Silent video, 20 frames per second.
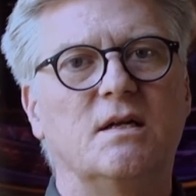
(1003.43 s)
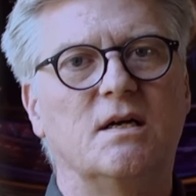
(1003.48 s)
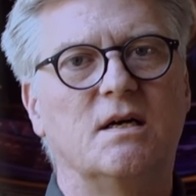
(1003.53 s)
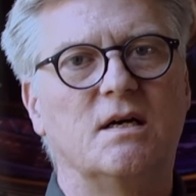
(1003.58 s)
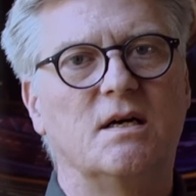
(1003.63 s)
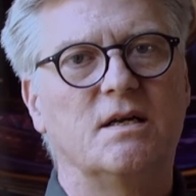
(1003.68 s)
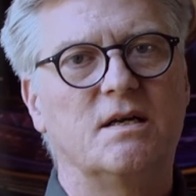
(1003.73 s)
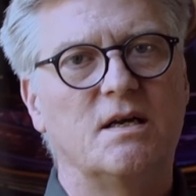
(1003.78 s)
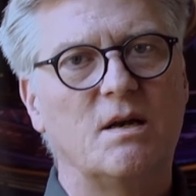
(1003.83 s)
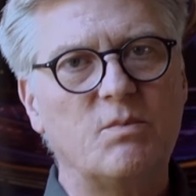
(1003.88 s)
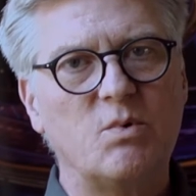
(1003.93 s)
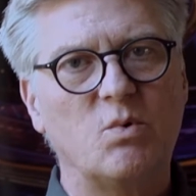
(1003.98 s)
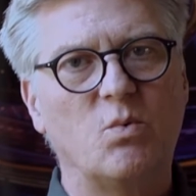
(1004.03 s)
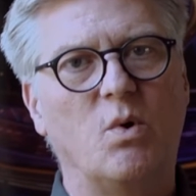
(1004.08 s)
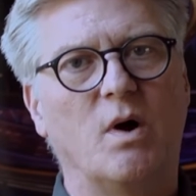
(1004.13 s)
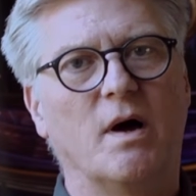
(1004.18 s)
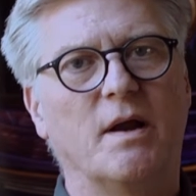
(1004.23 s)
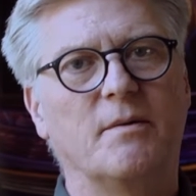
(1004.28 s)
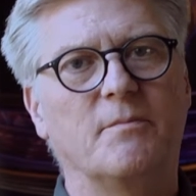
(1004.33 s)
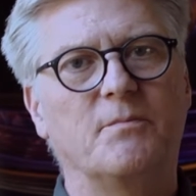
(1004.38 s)
Number
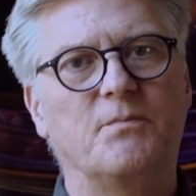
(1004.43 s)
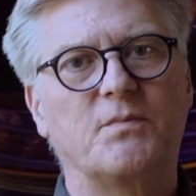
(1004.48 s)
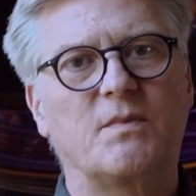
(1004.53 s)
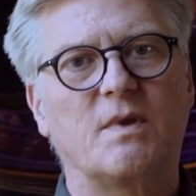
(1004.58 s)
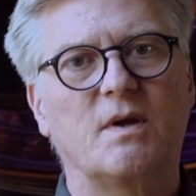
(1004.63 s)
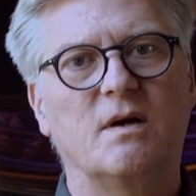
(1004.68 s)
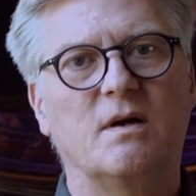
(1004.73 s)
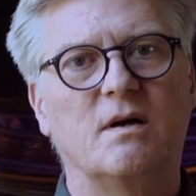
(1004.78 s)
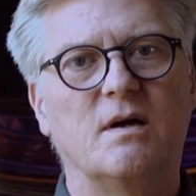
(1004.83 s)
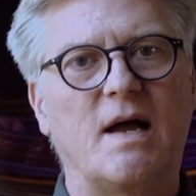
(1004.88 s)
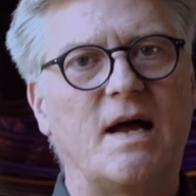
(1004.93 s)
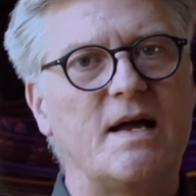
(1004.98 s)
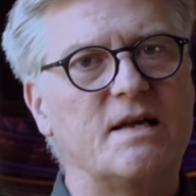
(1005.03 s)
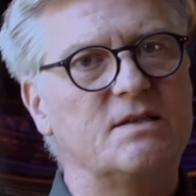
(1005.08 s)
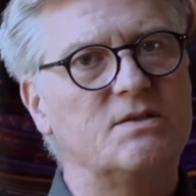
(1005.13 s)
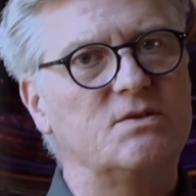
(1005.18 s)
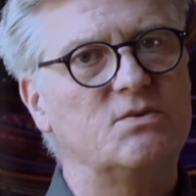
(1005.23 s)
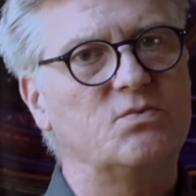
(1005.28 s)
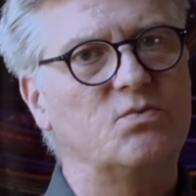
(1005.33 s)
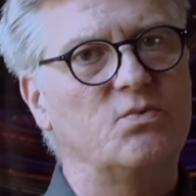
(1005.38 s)
one,
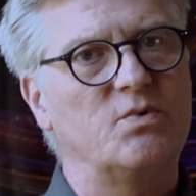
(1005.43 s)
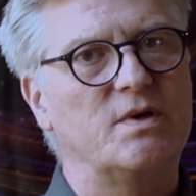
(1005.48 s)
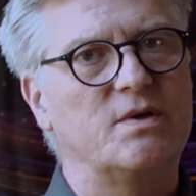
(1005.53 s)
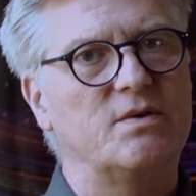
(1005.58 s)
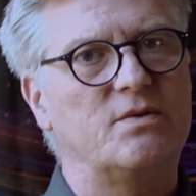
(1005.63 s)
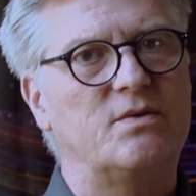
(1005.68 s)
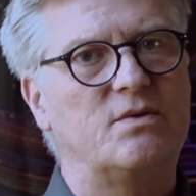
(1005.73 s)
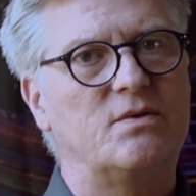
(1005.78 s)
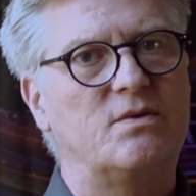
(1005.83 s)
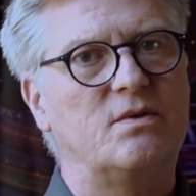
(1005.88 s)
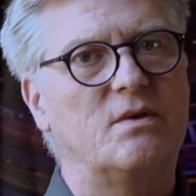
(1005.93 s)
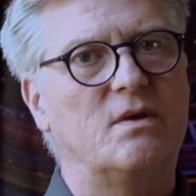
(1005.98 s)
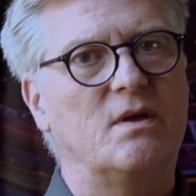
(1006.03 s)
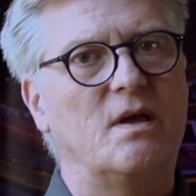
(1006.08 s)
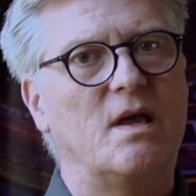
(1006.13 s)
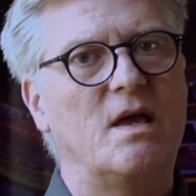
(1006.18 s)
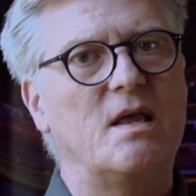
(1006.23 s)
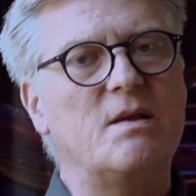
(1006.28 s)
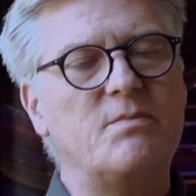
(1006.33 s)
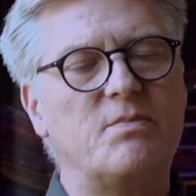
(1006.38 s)
as with
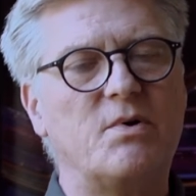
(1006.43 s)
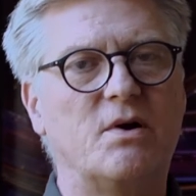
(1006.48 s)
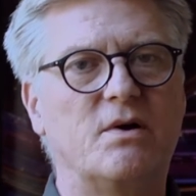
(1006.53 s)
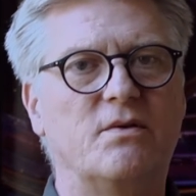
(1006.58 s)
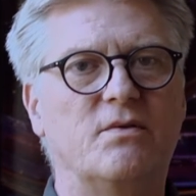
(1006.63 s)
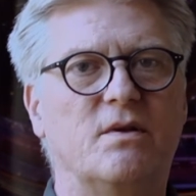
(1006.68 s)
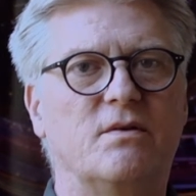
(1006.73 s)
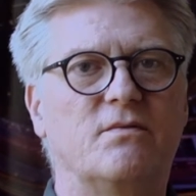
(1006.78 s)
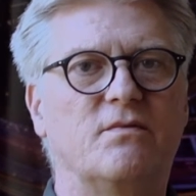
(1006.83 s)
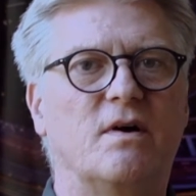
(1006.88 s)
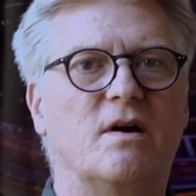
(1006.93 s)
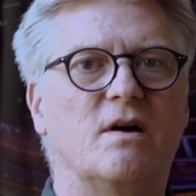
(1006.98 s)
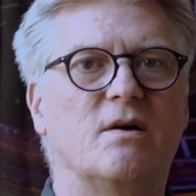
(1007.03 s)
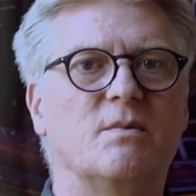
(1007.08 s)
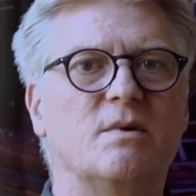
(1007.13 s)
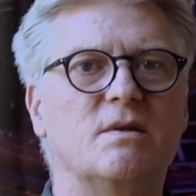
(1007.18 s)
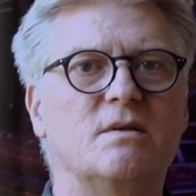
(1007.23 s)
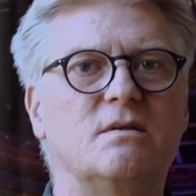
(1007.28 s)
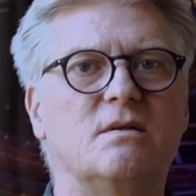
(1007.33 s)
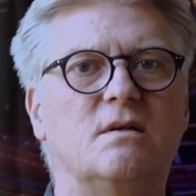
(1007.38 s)
any part of the
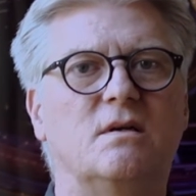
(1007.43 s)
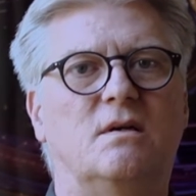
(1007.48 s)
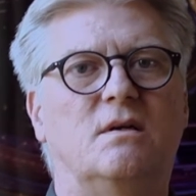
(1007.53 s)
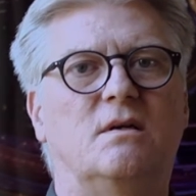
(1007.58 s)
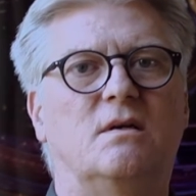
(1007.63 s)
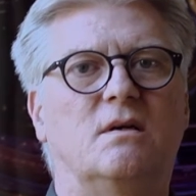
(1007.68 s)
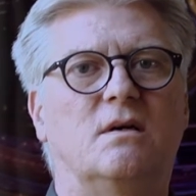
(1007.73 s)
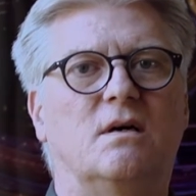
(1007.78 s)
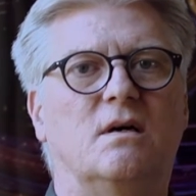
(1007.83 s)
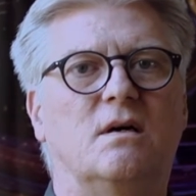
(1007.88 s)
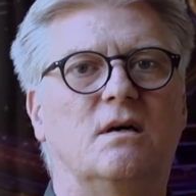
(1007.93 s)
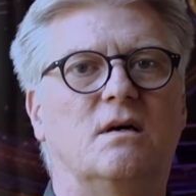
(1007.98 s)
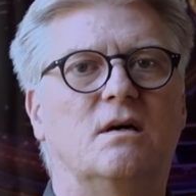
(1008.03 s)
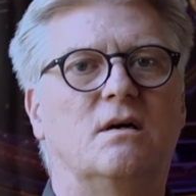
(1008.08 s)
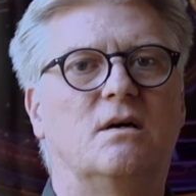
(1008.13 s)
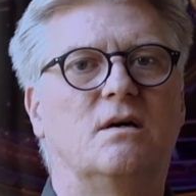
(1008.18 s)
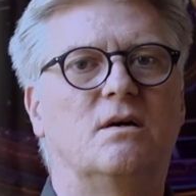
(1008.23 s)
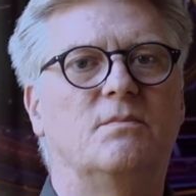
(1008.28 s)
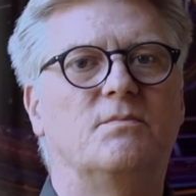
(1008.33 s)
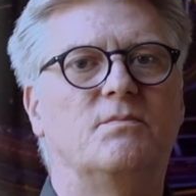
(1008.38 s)
environment,
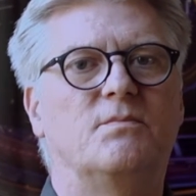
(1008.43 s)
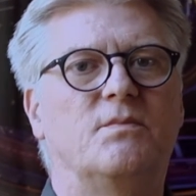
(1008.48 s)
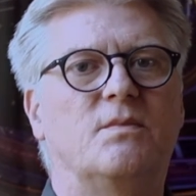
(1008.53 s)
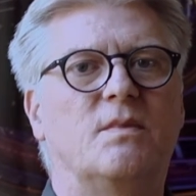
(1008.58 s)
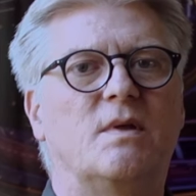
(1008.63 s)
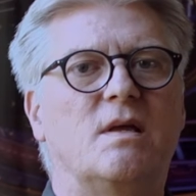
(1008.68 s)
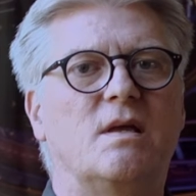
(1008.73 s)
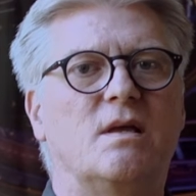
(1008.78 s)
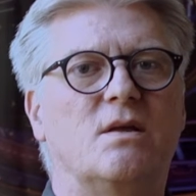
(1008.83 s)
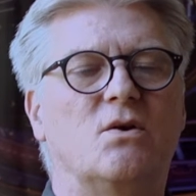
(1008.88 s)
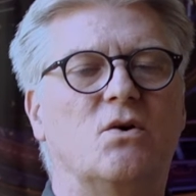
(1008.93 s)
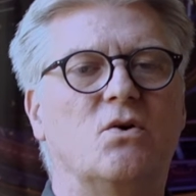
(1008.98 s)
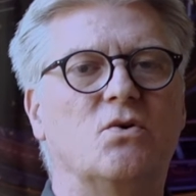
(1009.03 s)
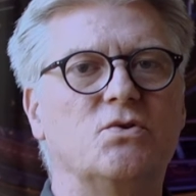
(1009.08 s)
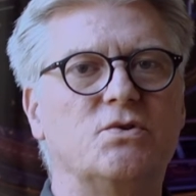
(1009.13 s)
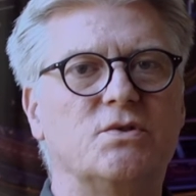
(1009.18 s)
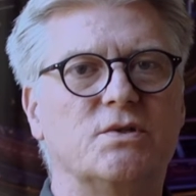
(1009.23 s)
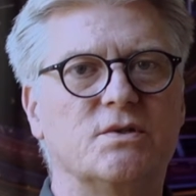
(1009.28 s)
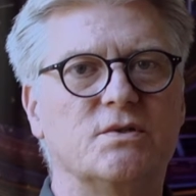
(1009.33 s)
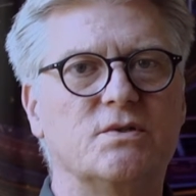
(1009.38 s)
in
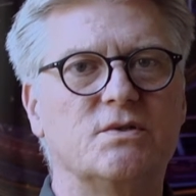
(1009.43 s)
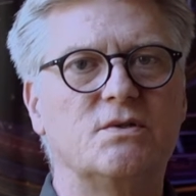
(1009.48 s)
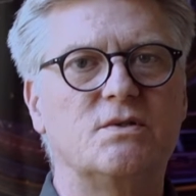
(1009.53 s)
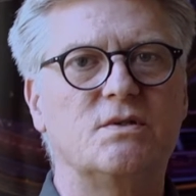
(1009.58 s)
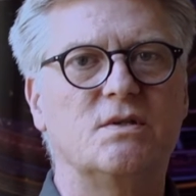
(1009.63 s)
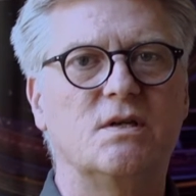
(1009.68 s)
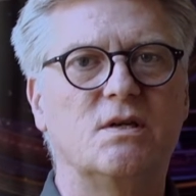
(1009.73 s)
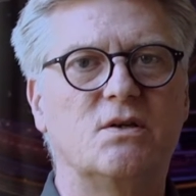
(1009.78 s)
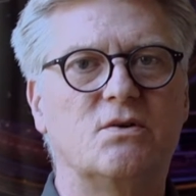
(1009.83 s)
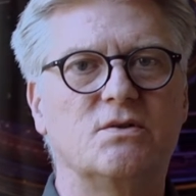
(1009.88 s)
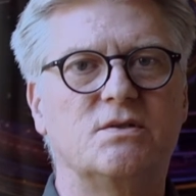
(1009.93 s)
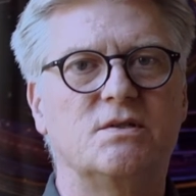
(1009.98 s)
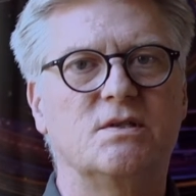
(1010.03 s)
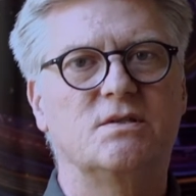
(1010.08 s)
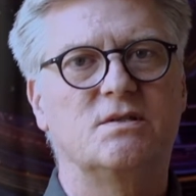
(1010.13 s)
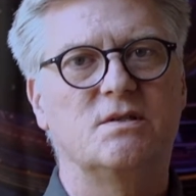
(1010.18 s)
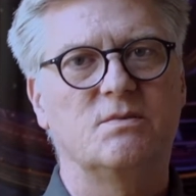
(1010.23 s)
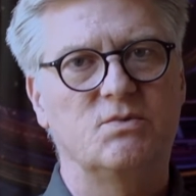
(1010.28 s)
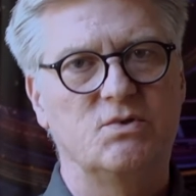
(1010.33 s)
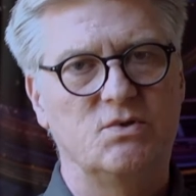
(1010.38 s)
oceans,
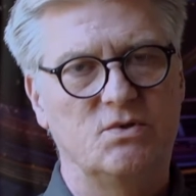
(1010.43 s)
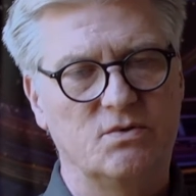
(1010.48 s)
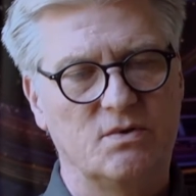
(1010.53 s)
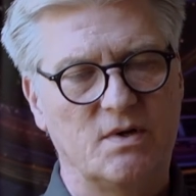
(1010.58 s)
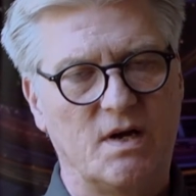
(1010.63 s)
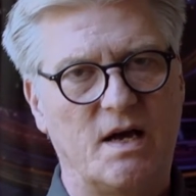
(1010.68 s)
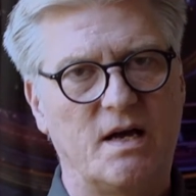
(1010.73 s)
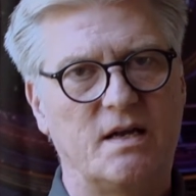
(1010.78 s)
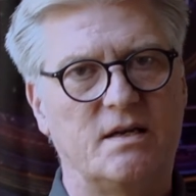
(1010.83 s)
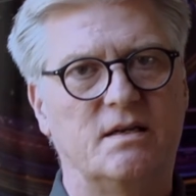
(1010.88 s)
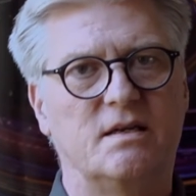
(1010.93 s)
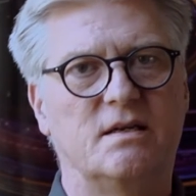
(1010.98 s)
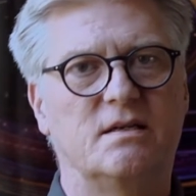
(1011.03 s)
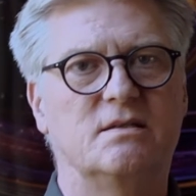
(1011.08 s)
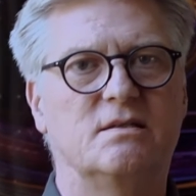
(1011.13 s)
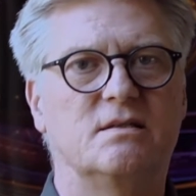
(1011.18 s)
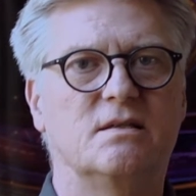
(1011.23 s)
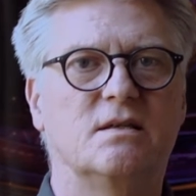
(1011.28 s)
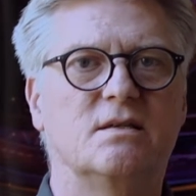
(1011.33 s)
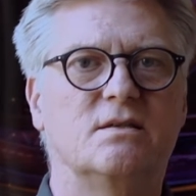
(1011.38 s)
ecosystems do not
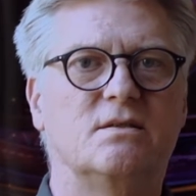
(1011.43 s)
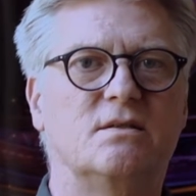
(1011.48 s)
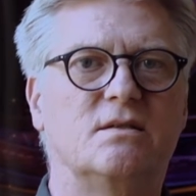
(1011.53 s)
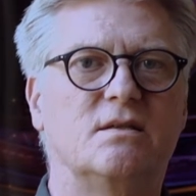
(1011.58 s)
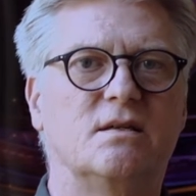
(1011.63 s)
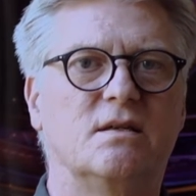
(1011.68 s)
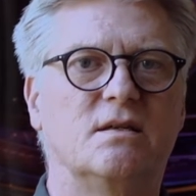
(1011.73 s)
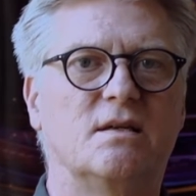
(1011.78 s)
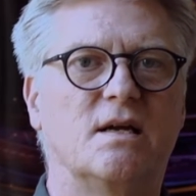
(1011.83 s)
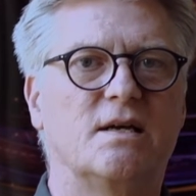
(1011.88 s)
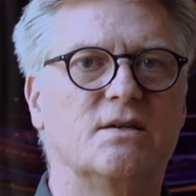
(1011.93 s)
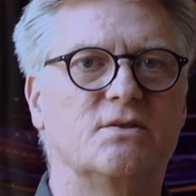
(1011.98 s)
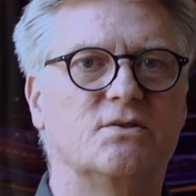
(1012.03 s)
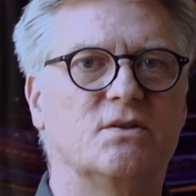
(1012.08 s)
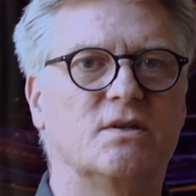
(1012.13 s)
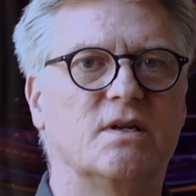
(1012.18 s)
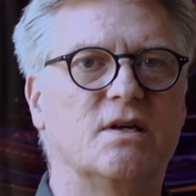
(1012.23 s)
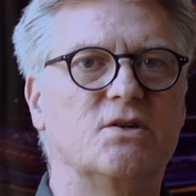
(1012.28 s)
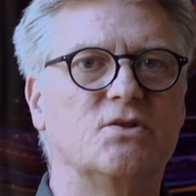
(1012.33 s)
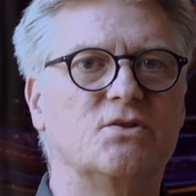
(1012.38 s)
exist in
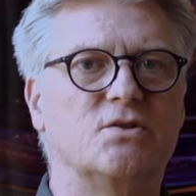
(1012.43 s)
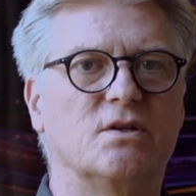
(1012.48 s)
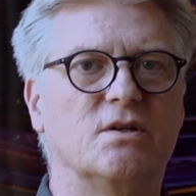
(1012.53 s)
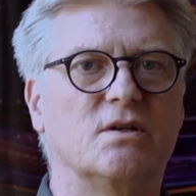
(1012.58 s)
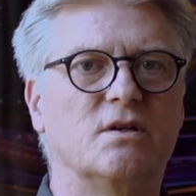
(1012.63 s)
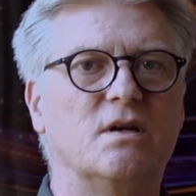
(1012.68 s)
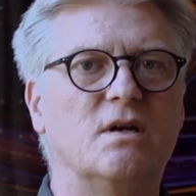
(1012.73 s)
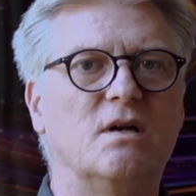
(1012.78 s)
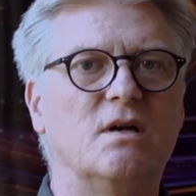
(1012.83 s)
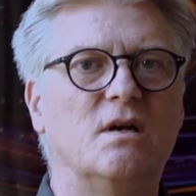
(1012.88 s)
isolation.